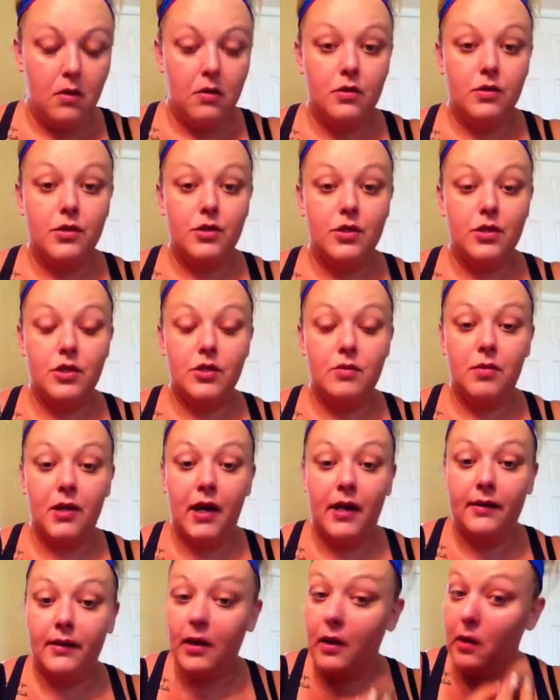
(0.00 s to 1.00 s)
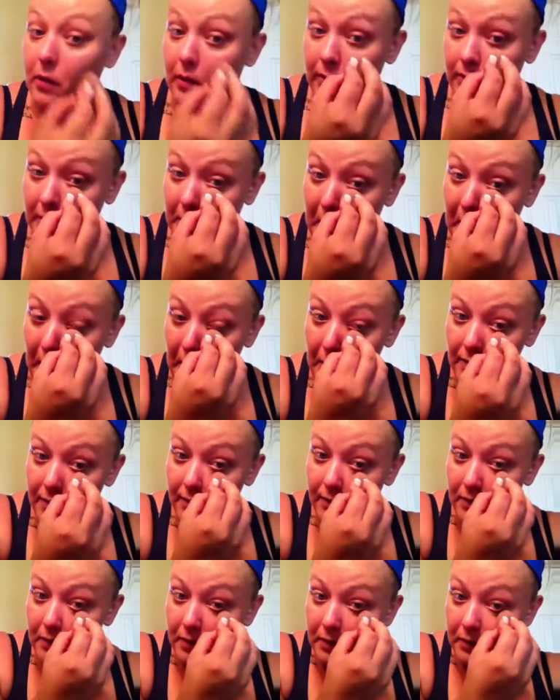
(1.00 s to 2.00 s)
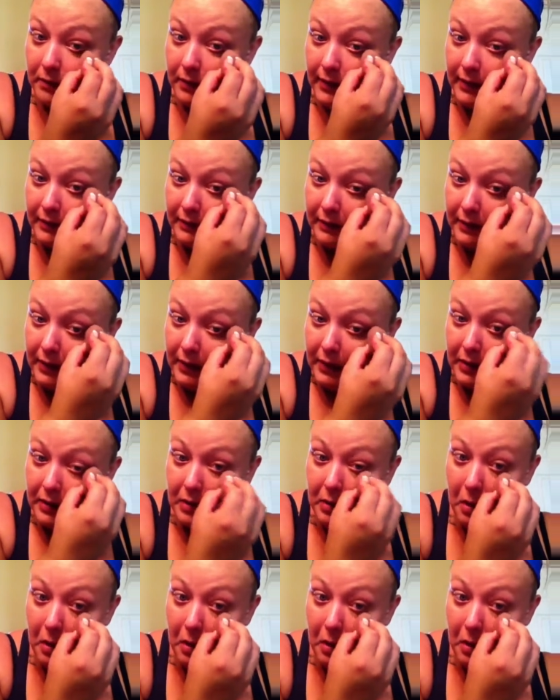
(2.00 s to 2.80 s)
So just blot that on lightly.